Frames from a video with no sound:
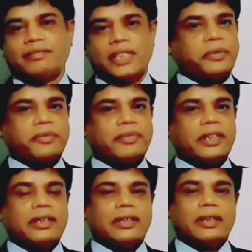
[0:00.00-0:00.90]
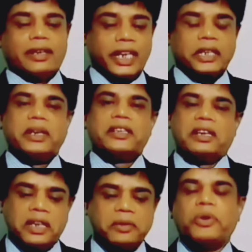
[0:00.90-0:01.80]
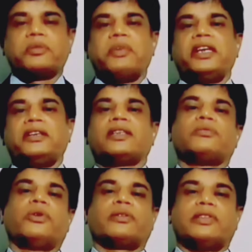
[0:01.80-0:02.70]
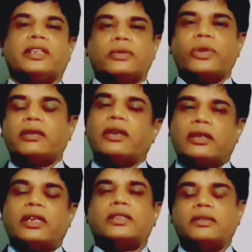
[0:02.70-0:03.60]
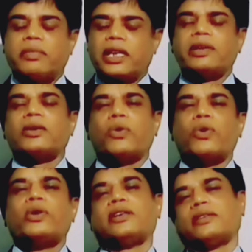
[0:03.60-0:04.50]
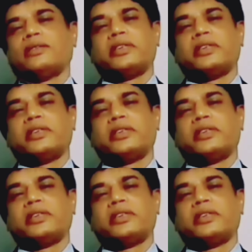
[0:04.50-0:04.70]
Now reactive dye already was many years for that is becoming older.